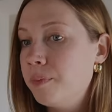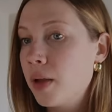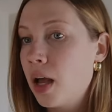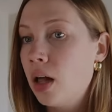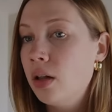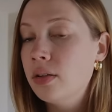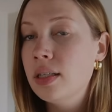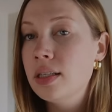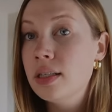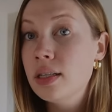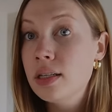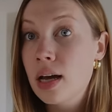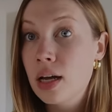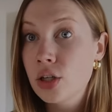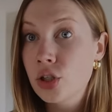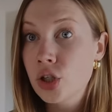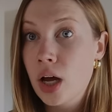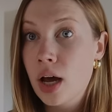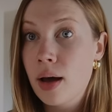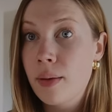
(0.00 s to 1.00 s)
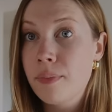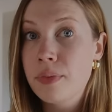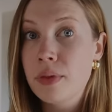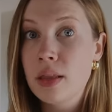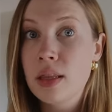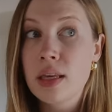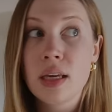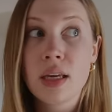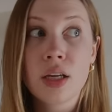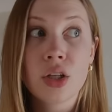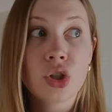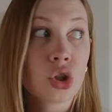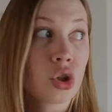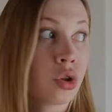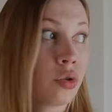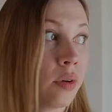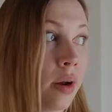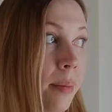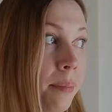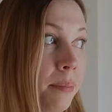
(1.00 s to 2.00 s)
I'll need to touch up the
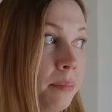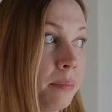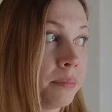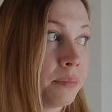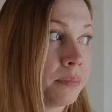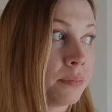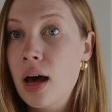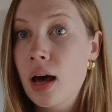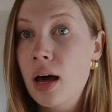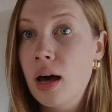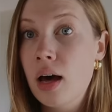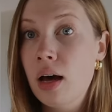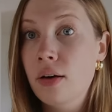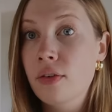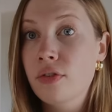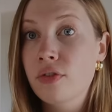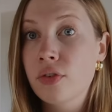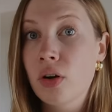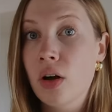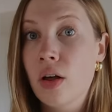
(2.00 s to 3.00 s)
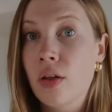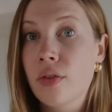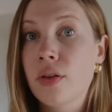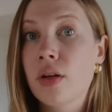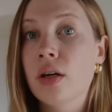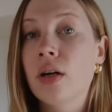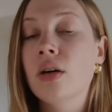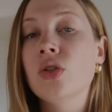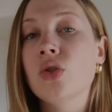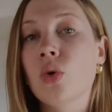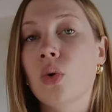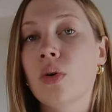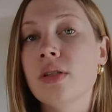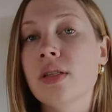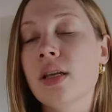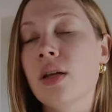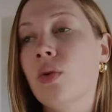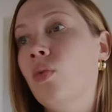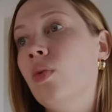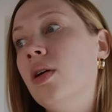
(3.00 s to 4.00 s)
trim uh, for all the doors
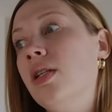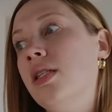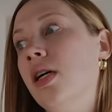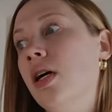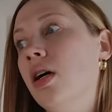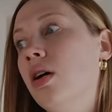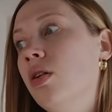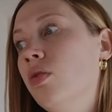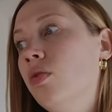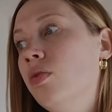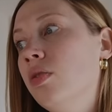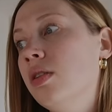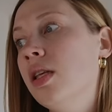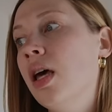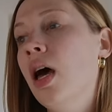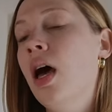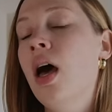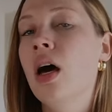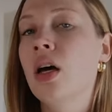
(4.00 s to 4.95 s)
and windows,